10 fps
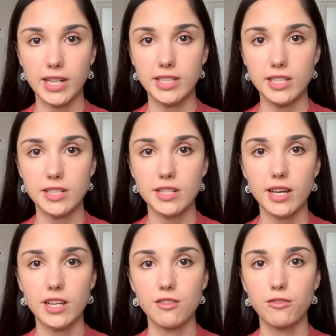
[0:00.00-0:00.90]
need
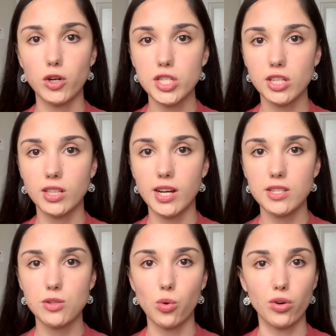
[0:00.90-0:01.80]
a first
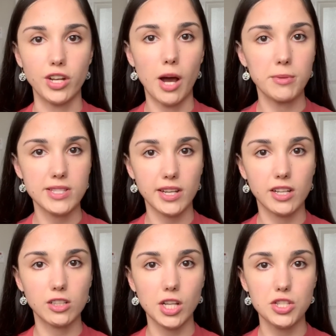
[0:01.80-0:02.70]
class or an upper second
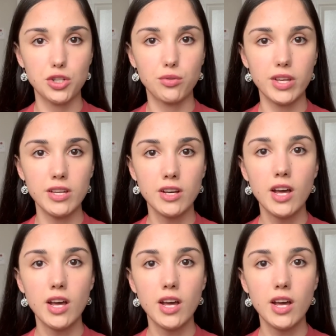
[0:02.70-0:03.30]
class degree,